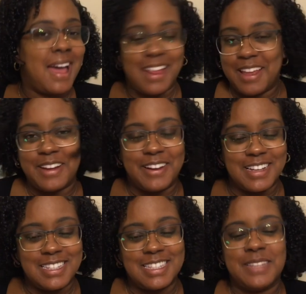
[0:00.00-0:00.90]
I
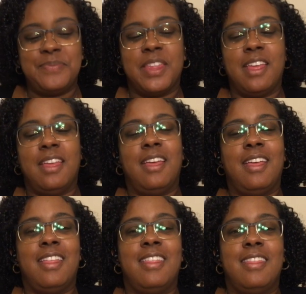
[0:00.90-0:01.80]
digress.
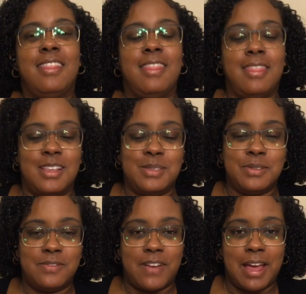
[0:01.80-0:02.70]
This
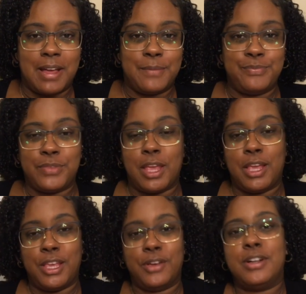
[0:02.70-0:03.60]
was fire.
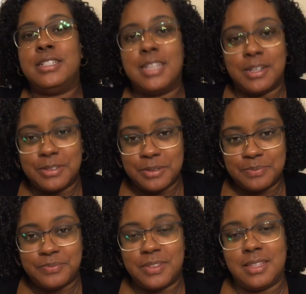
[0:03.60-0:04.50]
You're
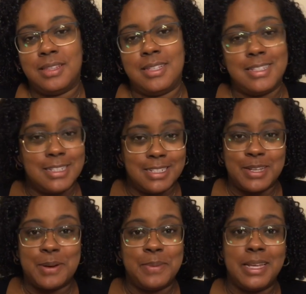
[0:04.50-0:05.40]
dope. This is
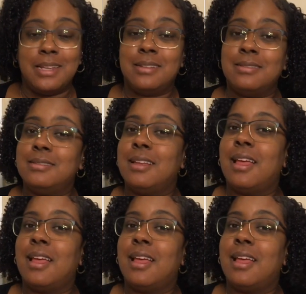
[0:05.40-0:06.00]
Dope Eating.